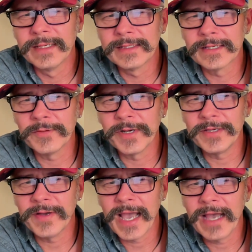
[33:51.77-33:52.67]
So what
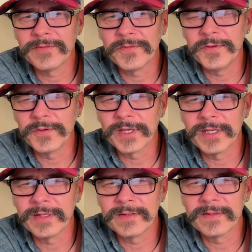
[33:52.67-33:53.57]
you have, if you
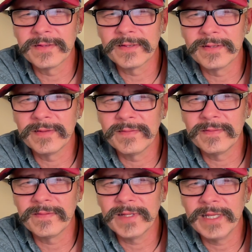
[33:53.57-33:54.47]
can
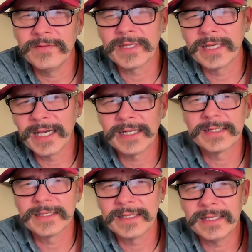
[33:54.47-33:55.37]
even
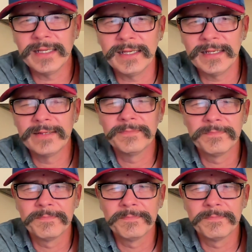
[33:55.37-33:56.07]
catch the